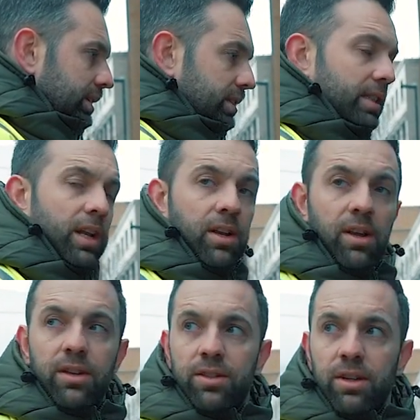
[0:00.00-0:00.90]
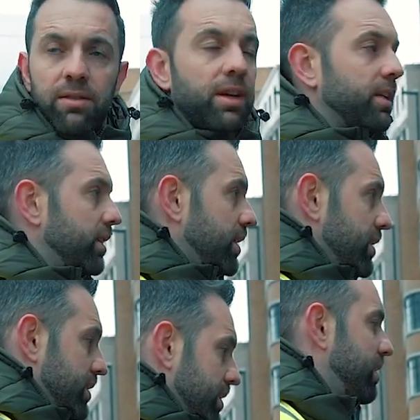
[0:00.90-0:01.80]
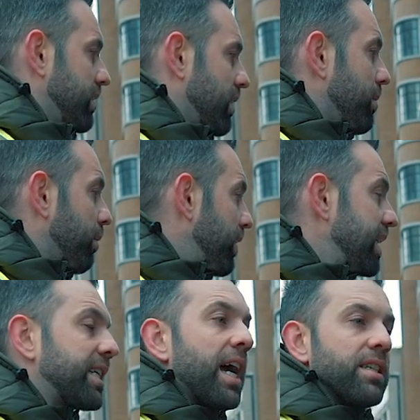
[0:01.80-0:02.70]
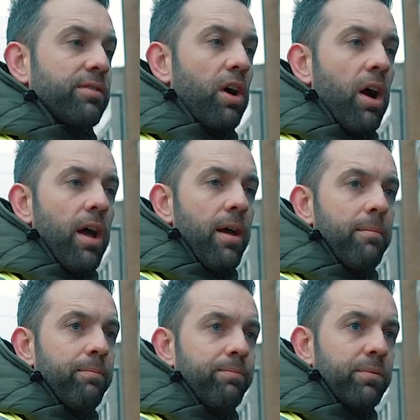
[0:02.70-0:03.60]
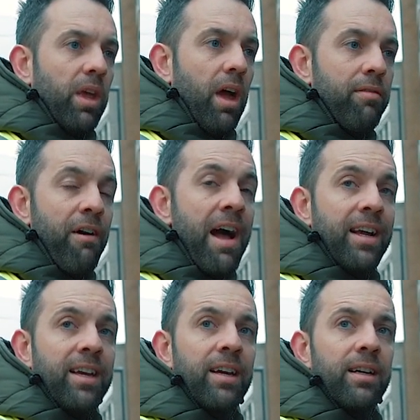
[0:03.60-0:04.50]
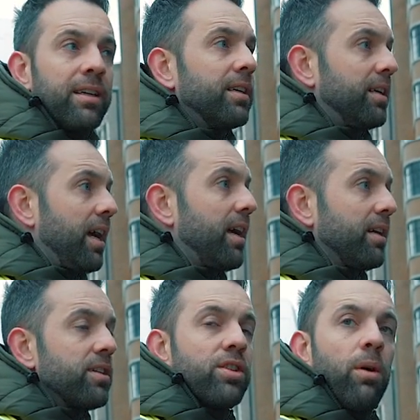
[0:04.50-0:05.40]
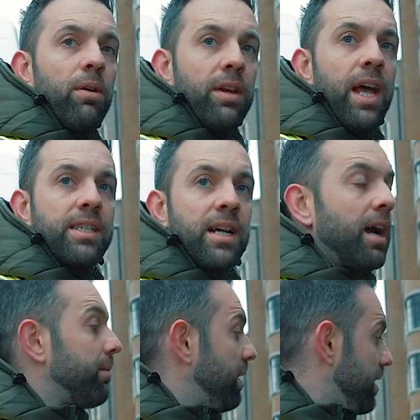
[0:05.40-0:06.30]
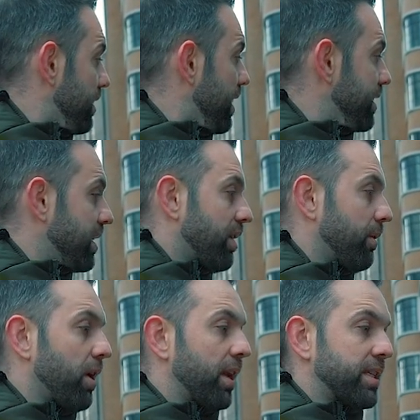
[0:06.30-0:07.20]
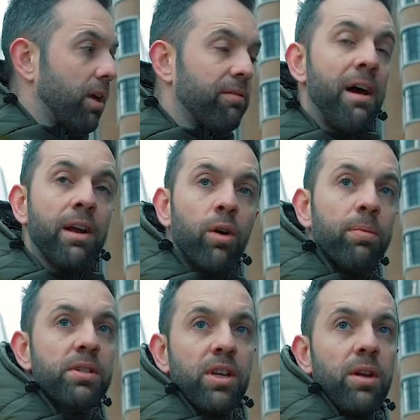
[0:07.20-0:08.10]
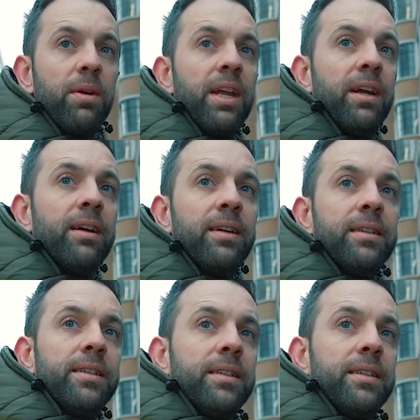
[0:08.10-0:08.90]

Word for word: Still a lot of shit really, isn't it? But these guys have got um, a vac, right. Yeah, so next yeah. time, they, instead of doing all this, it'll vac up as we're doing yeah. it. Yeah.